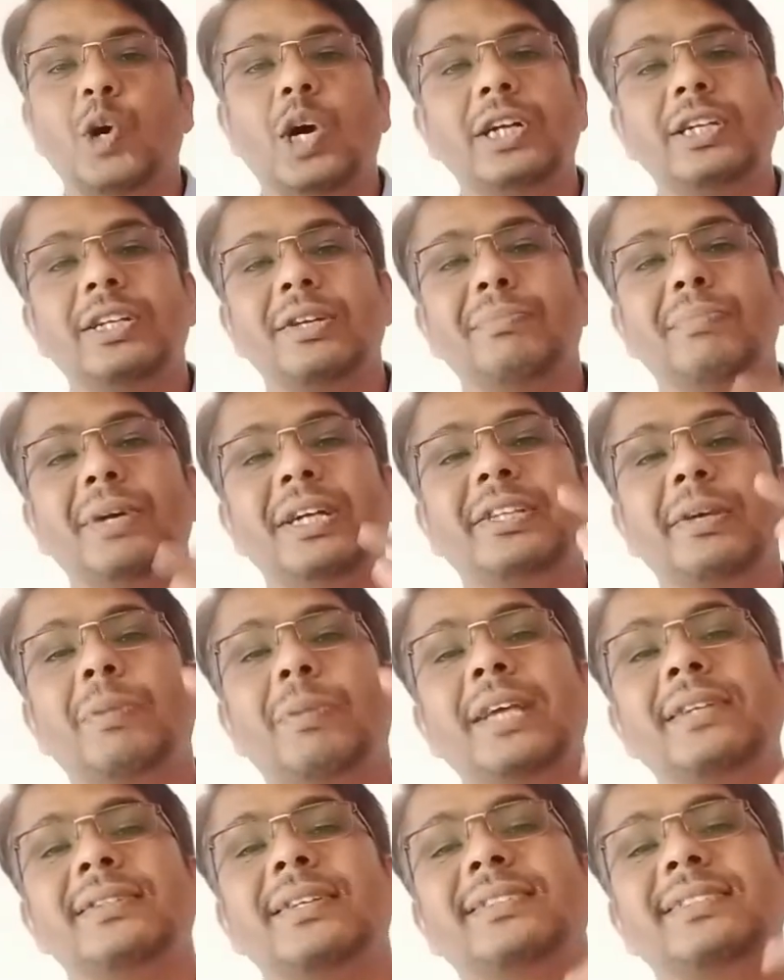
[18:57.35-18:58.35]
Now as I
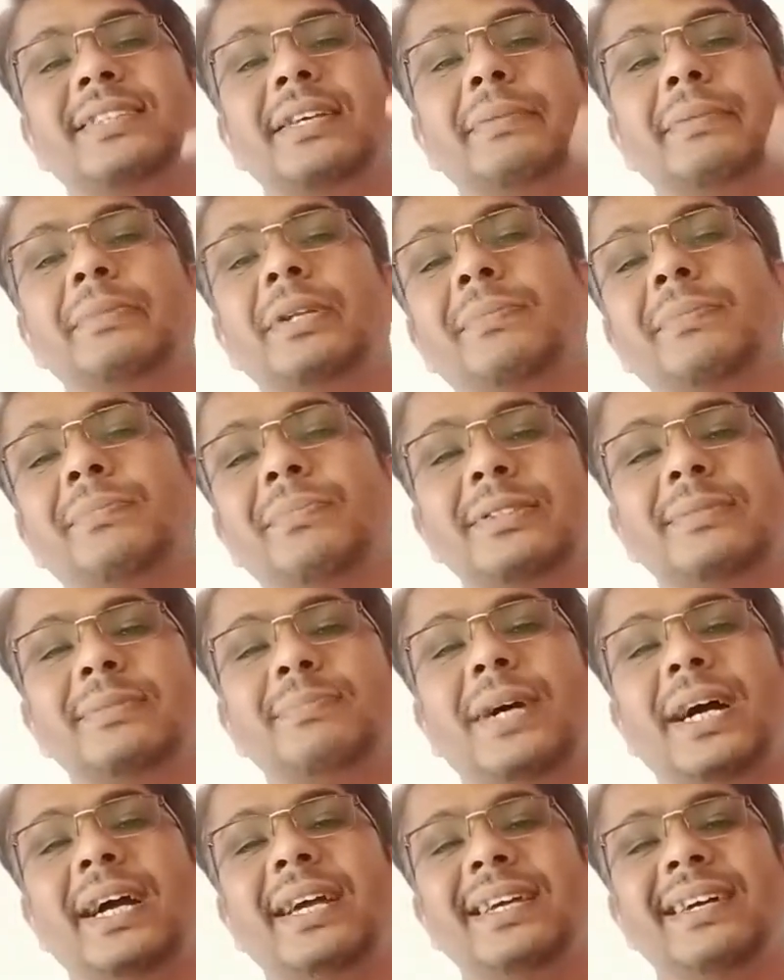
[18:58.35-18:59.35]
have said, square is
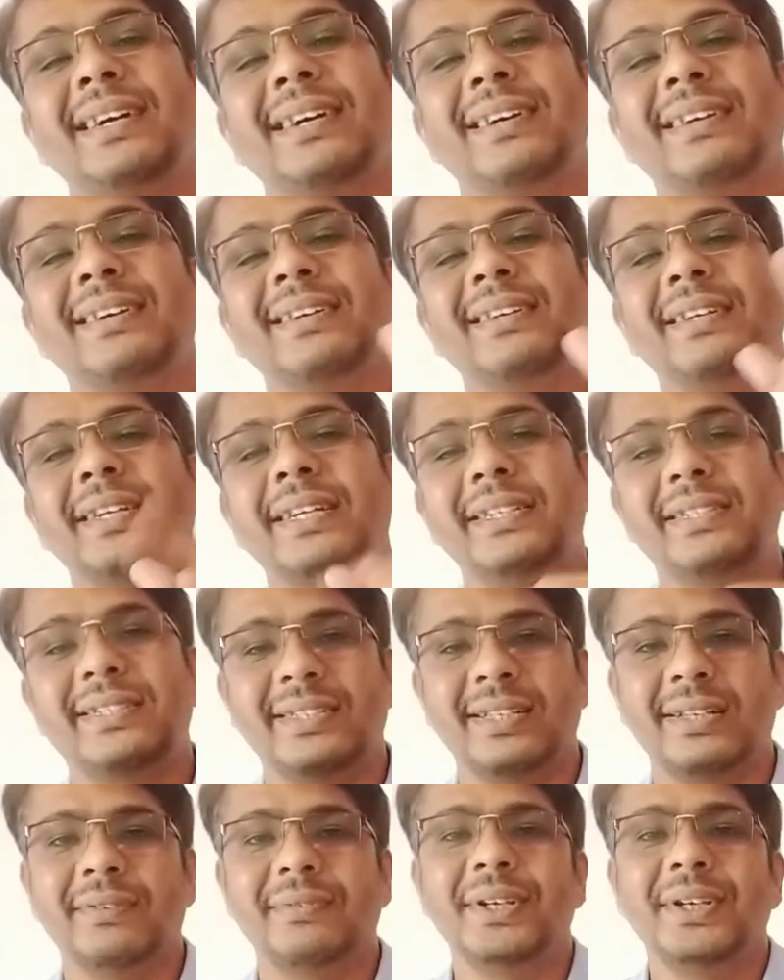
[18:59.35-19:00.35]
what? Multiplying the
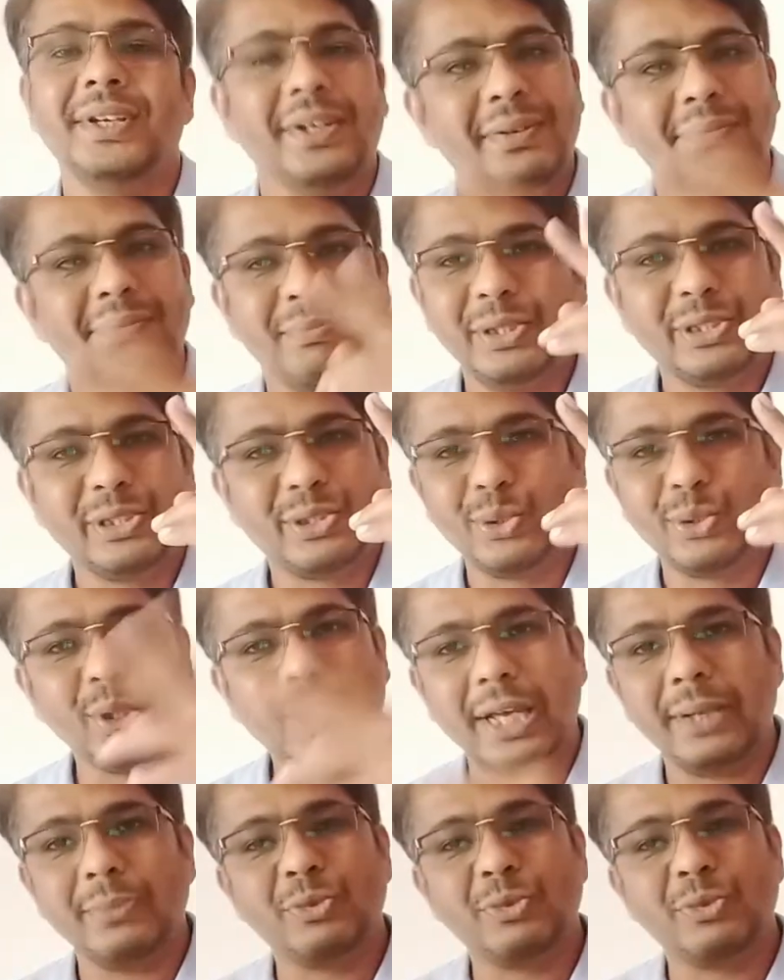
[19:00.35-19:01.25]
same number by